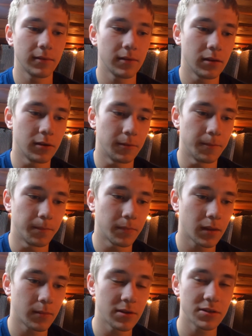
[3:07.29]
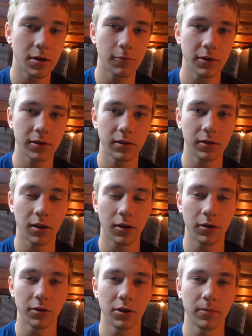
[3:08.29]
Um, I'm going to start working a lot
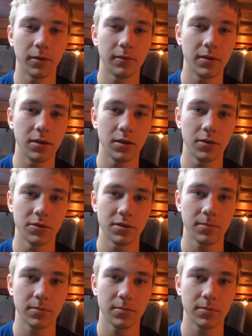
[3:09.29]
harder on my videos.